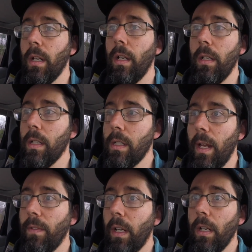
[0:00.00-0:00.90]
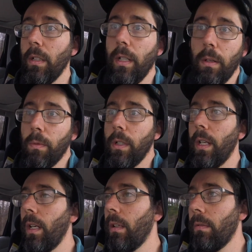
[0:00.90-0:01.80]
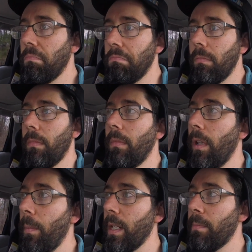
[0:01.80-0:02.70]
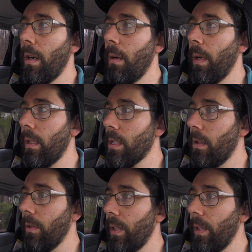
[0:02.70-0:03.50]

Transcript: it doesn't have to get all done in one day. The best part about this whole